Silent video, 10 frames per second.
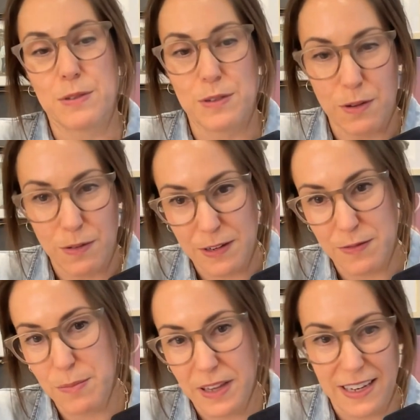to a totally
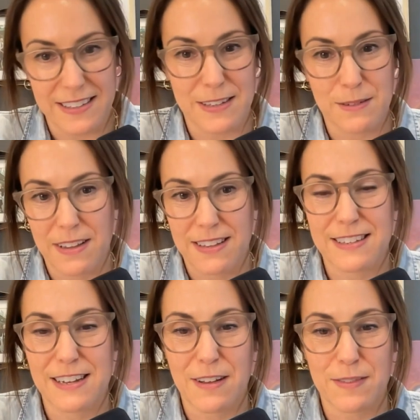different place and do all this stuff.